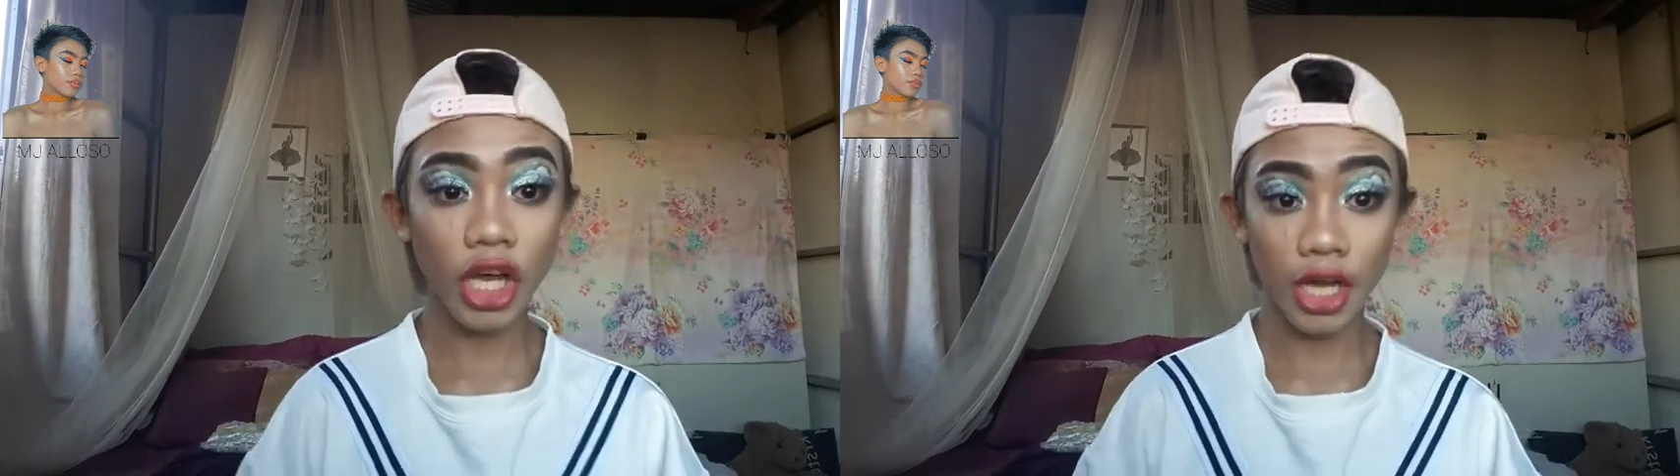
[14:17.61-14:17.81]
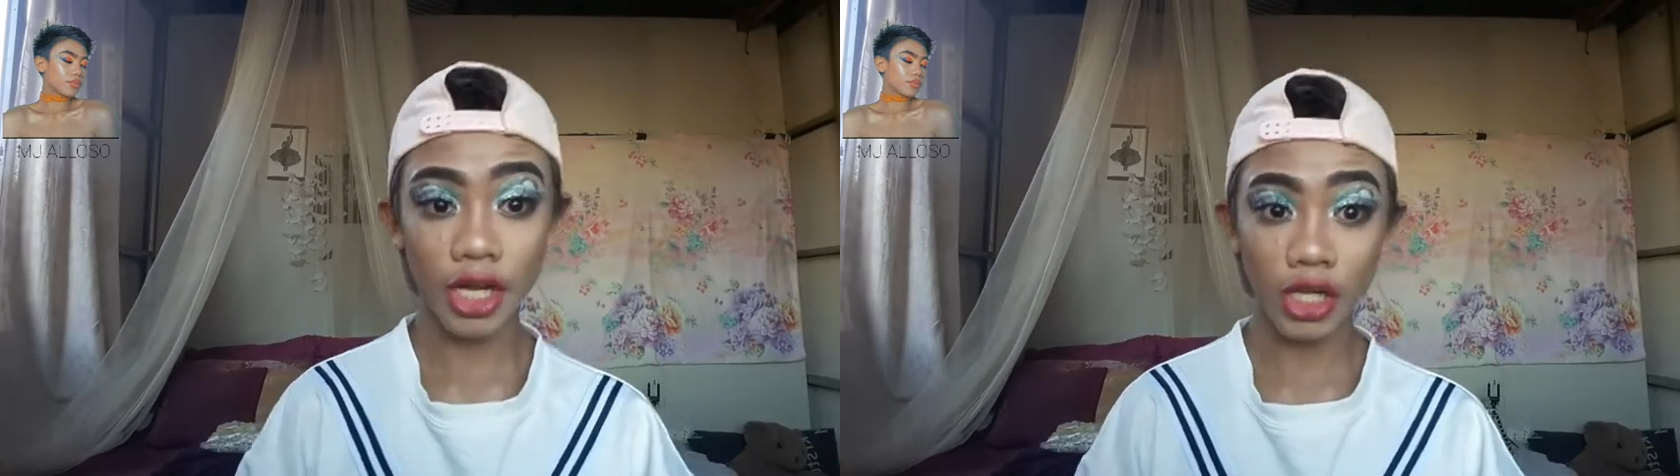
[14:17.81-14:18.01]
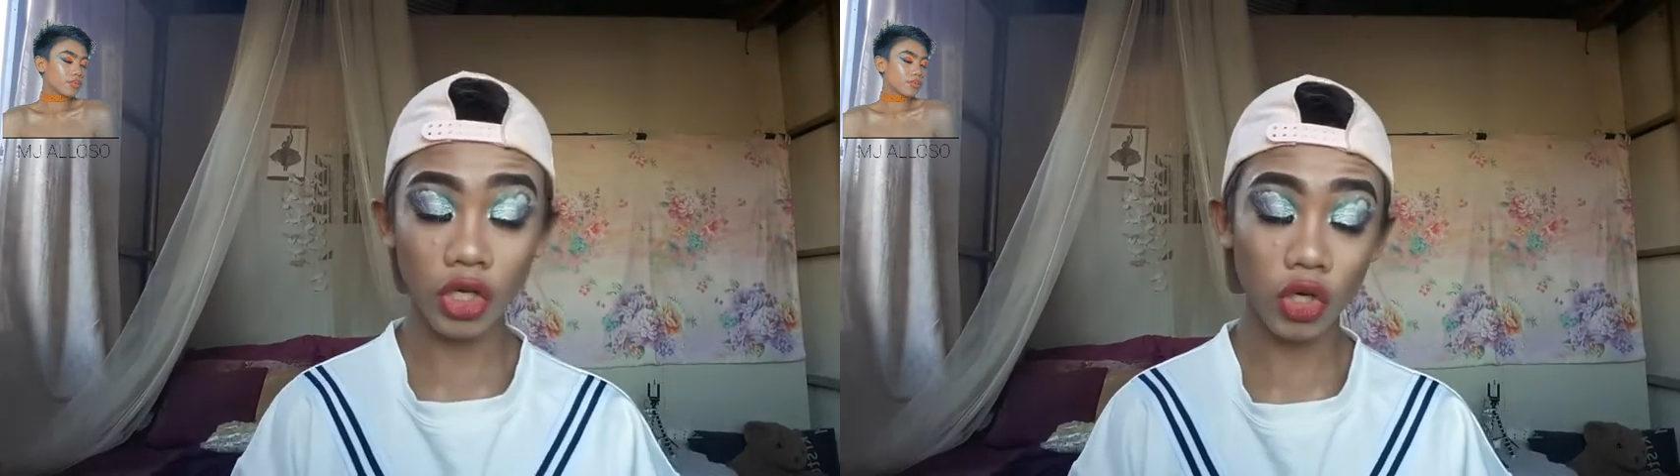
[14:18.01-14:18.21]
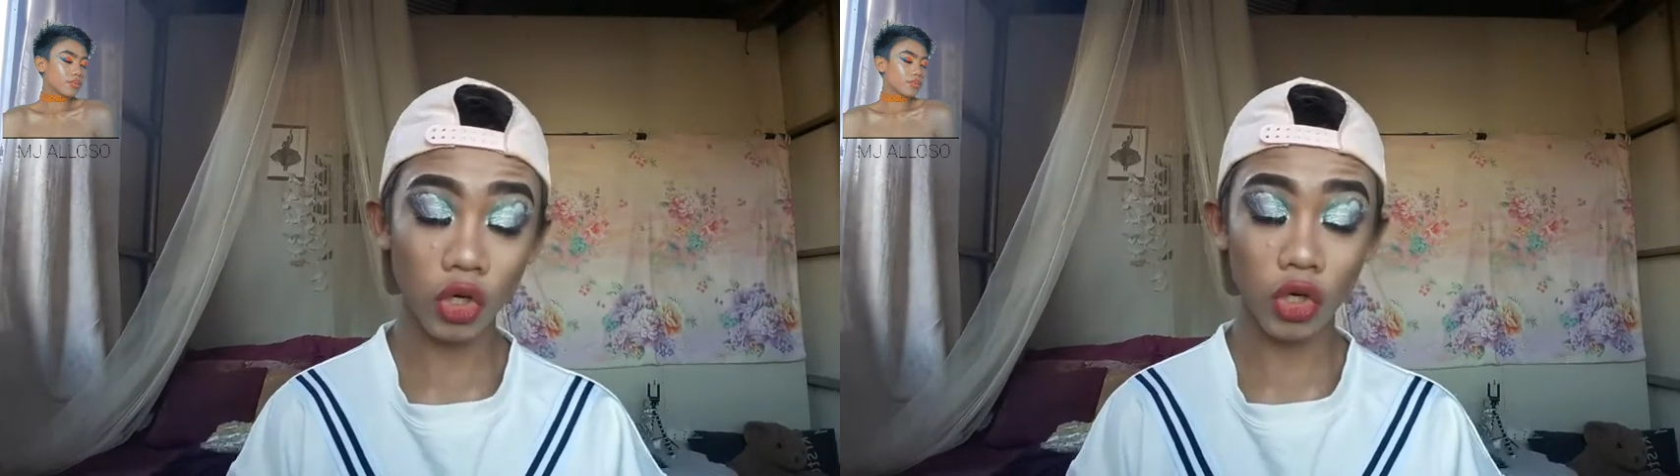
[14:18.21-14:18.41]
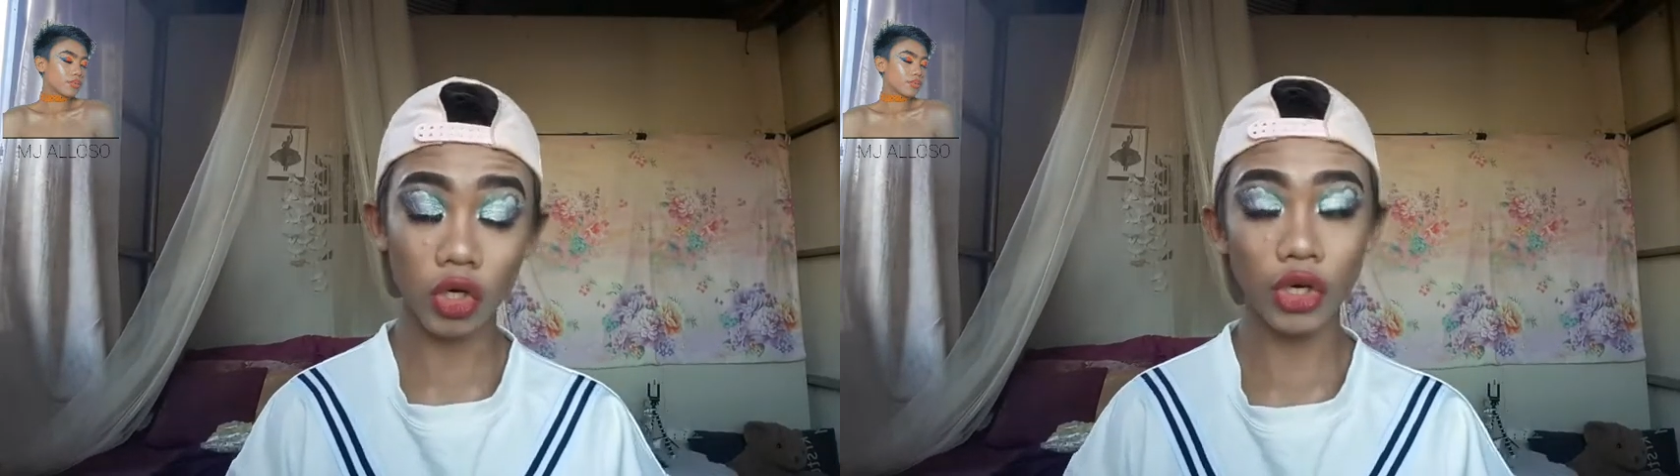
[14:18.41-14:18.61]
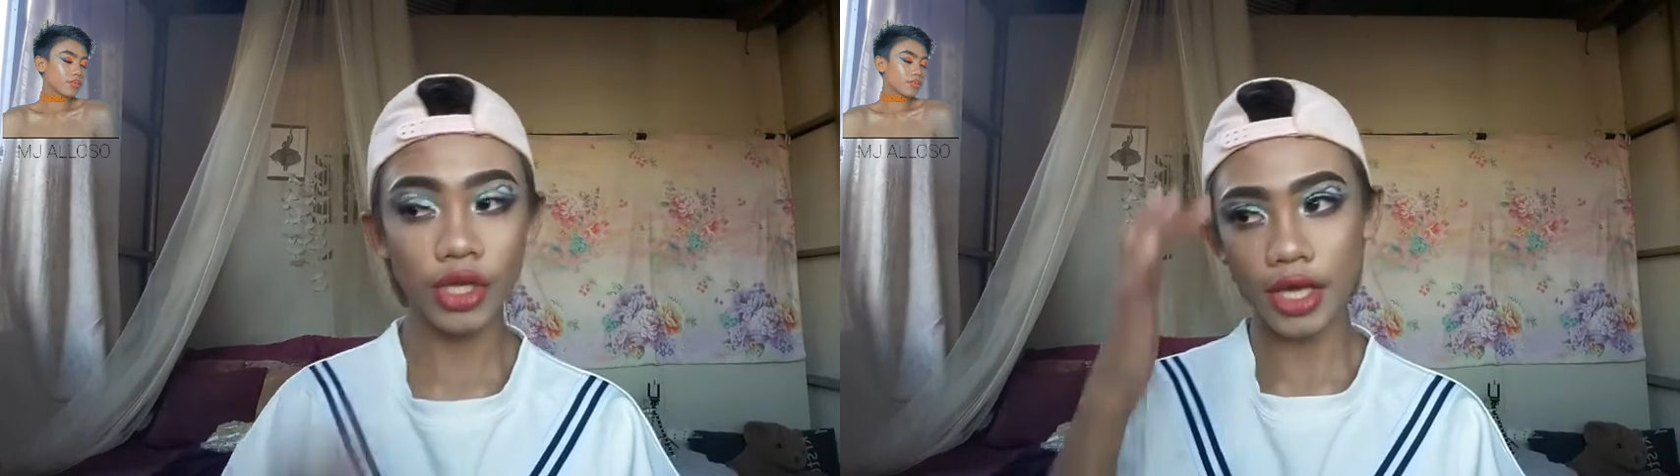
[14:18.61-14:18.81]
channel ko,